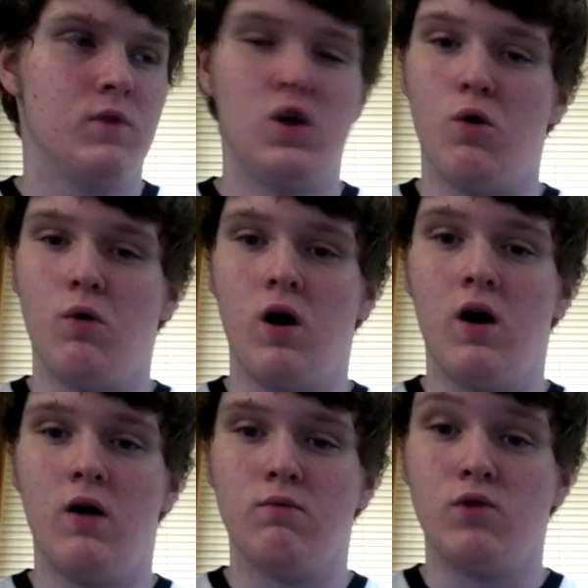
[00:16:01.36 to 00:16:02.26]

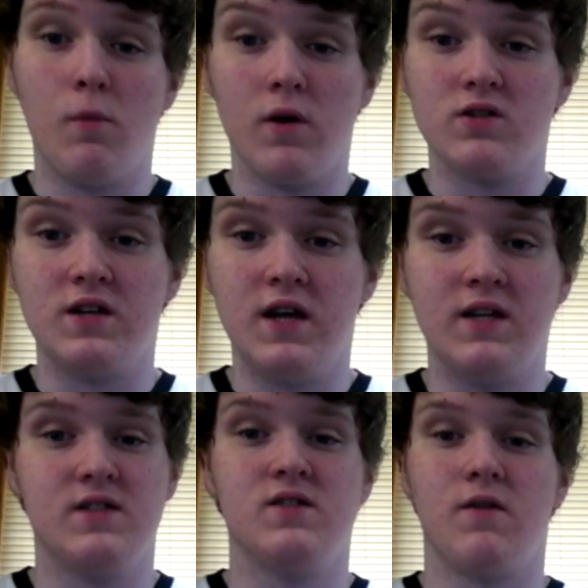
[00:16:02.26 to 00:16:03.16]
know, No Mercy and
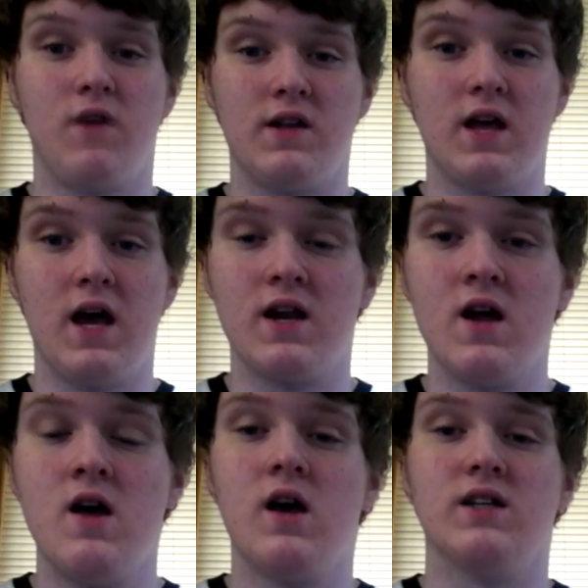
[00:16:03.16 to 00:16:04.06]
stuff like that,
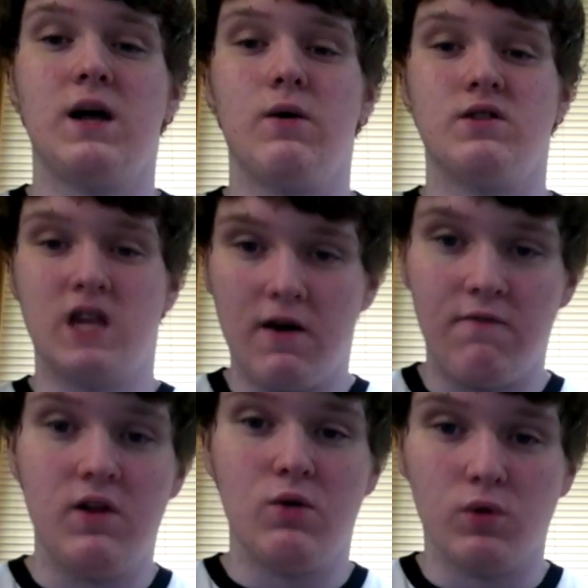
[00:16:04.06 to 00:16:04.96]
because I would
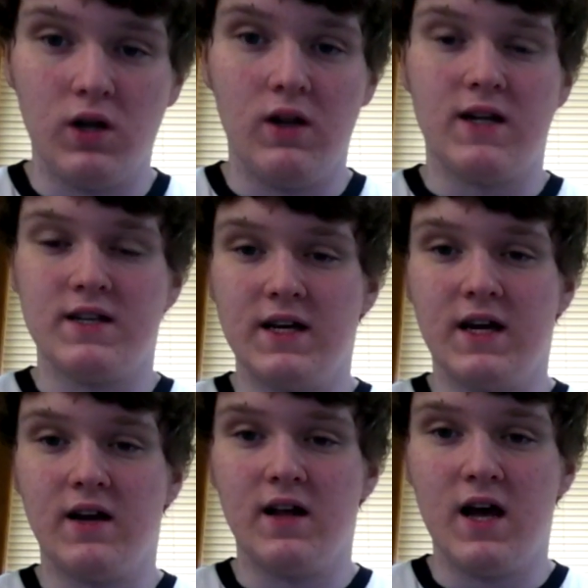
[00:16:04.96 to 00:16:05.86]
definitely really like to get
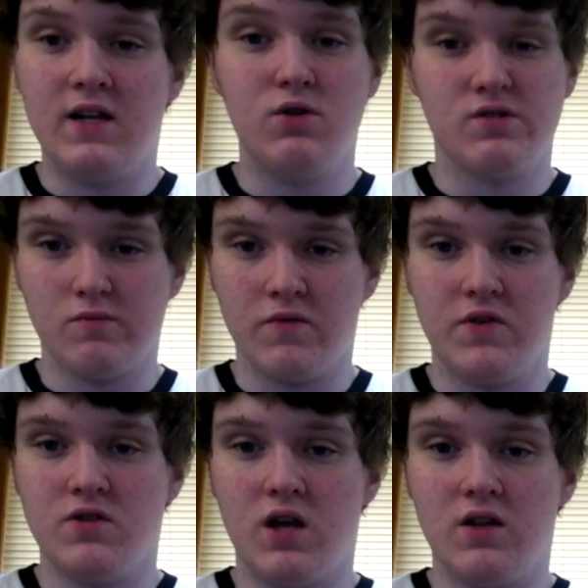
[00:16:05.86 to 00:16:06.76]
into that and do some
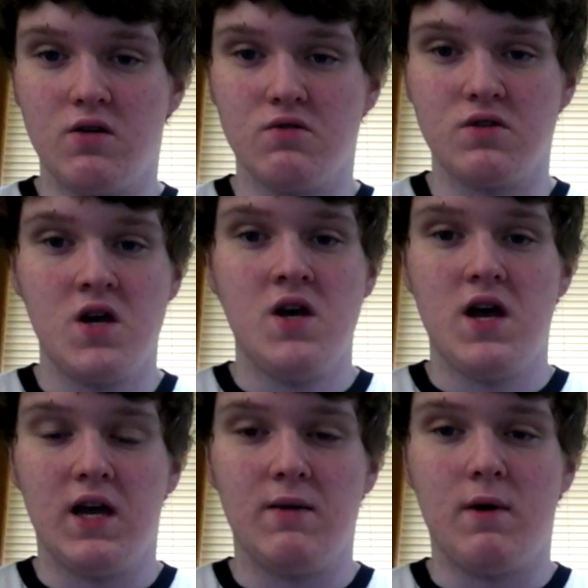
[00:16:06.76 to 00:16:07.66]
reviews on those
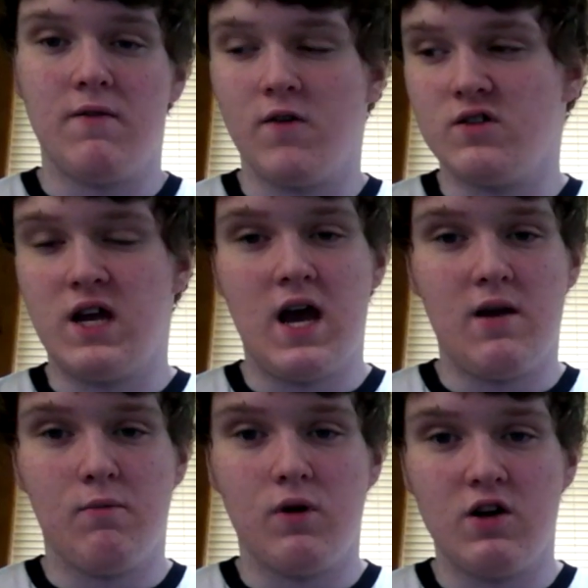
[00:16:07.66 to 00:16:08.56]
and get my first-hand
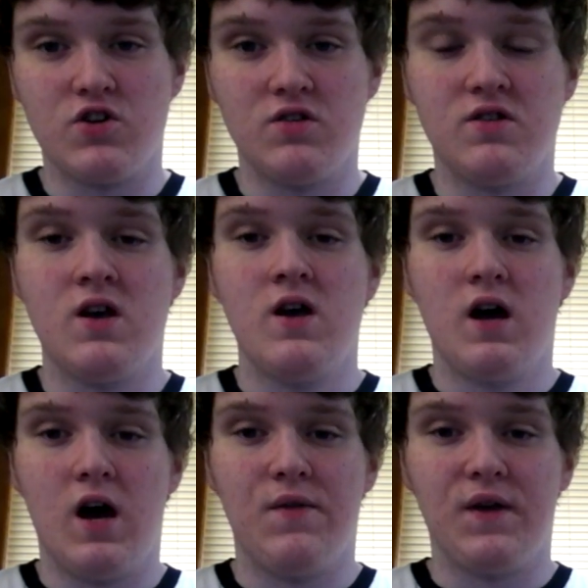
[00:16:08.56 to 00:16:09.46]
impressions
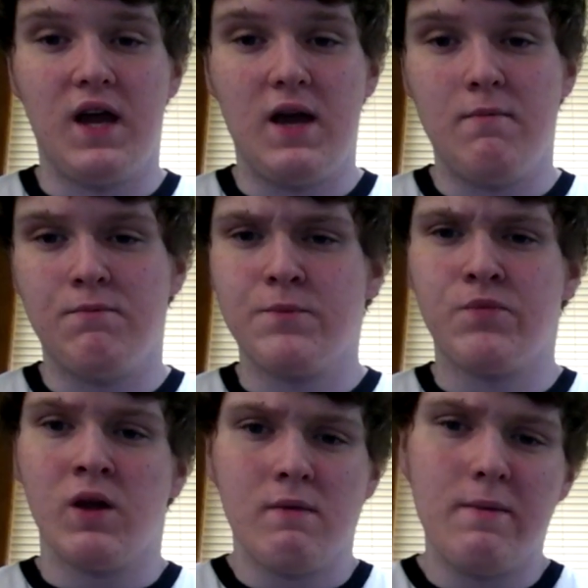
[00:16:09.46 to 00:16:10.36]
on the game.
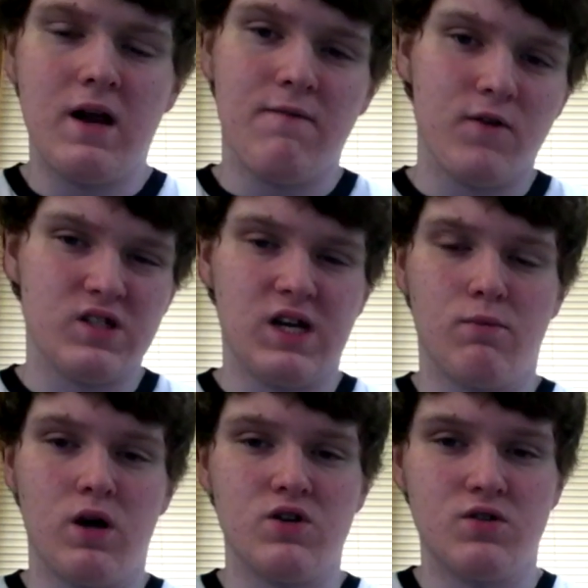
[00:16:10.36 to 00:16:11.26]
Maybe not first-hand
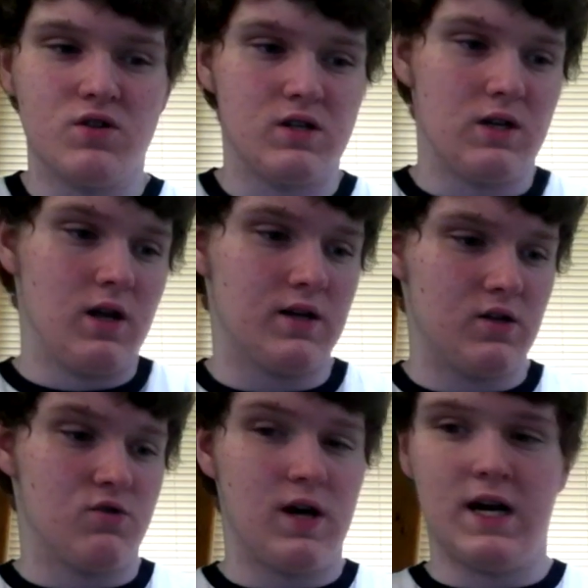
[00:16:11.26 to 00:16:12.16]
impressions, because I'd like to
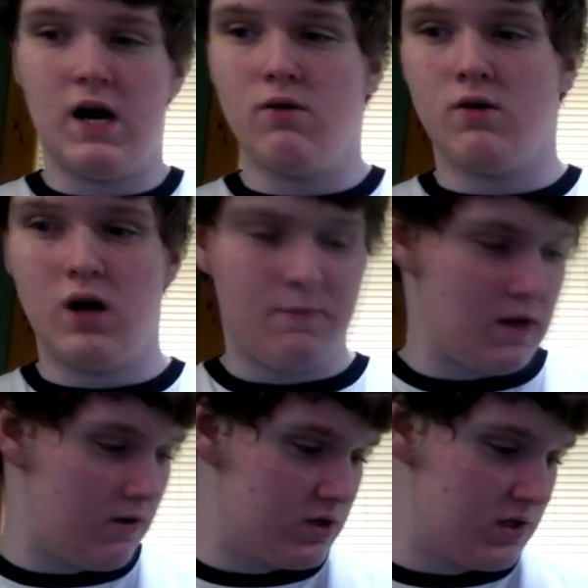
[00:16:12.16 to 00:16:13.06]
try it out. I
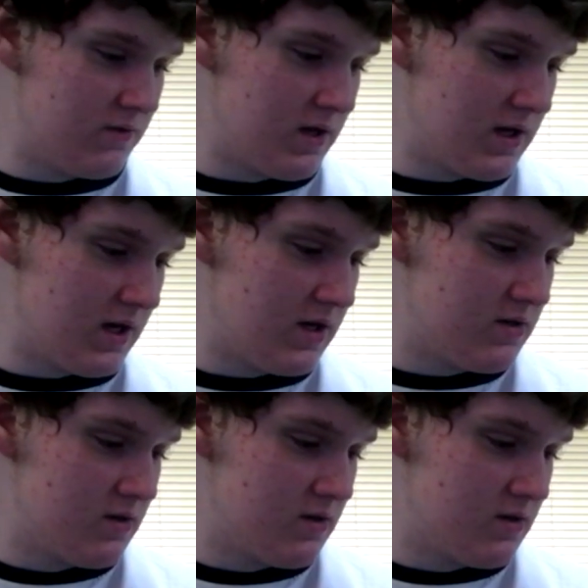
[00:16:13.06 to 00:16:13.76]
apologize for that, guys.